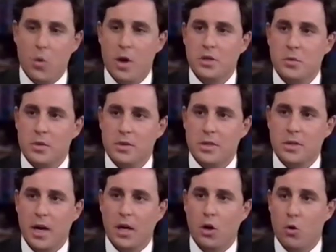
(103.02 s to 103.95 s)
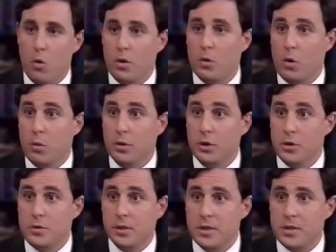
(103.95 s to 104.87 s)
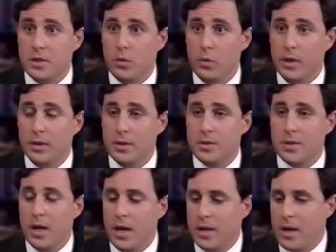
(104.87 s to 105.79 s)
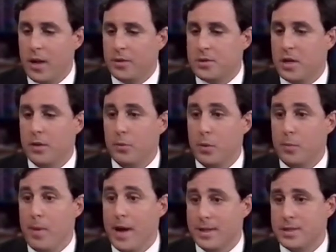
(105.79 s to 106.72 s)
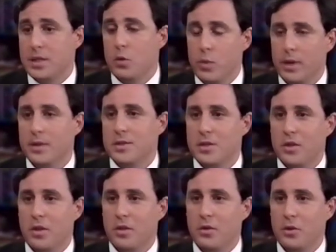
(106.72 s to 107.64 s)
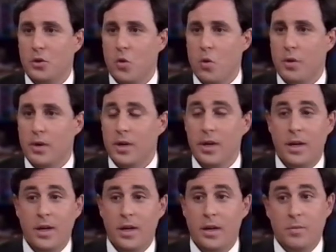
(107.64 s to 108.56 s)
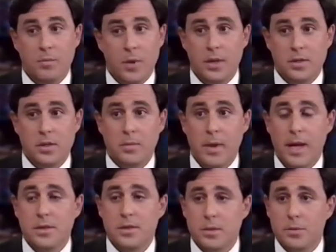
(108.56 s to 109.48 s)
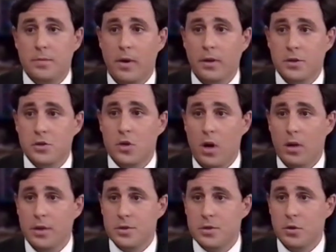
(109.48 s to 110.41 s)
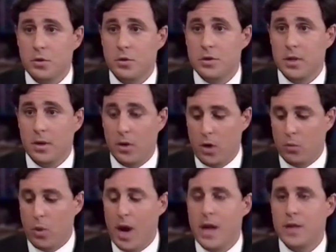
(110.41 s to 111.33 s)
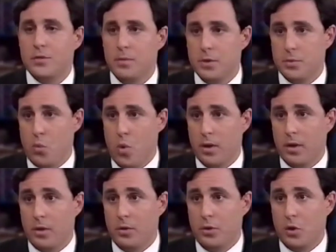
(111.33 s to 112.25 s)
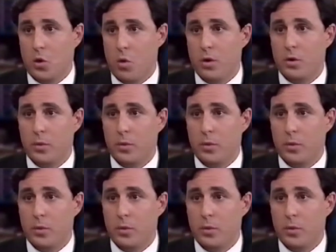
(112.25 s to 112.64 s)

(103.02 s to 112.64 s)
question was the second quarter, where we usually see weakness. Now they're saying that we might see weakness in the third quarter, but demand seems fairly solid. So do you see a rise from this point in the third quarter,